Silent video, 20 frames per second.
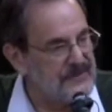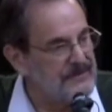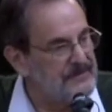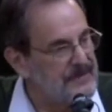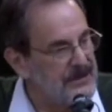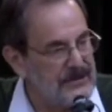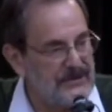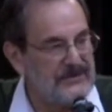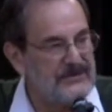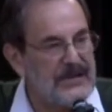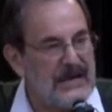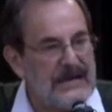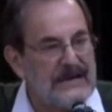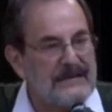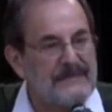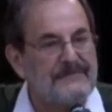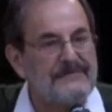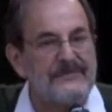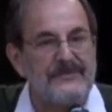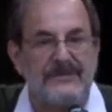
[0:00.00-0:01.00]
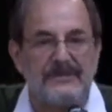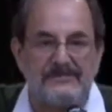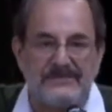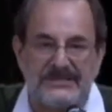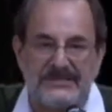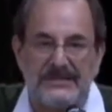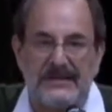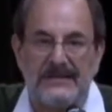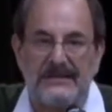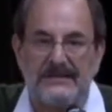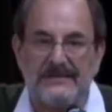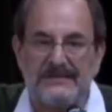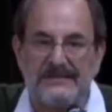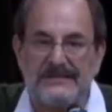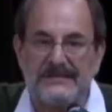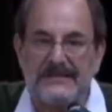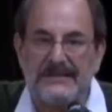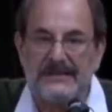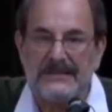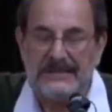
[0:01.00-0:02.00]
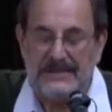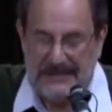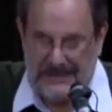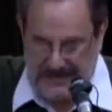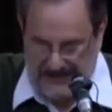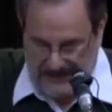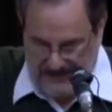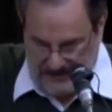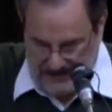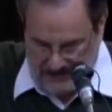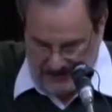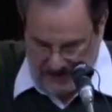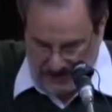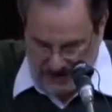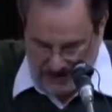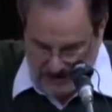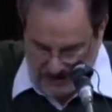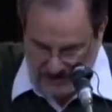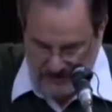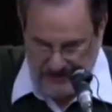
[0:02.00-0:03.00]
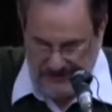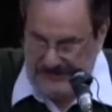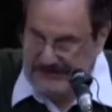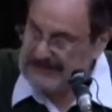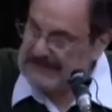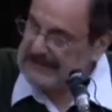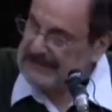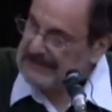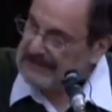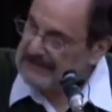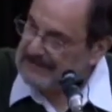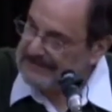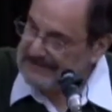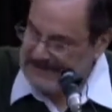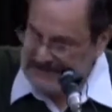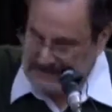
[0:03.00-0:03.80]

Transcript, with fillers: of a better life for themselves and their children and their